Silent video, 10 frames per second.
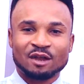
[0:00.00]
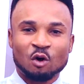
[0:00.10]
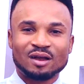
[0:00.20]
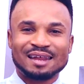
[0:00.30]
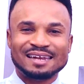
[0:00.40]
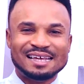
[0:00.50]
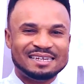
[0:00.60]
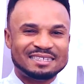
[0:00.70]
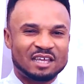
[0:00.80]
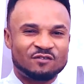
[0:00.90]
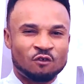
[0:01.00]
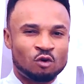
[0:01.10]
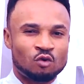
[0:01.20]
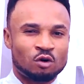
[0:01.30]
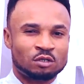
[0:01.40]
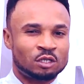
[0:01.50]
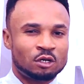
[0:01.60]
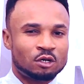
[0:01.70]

that all the ladies they follow on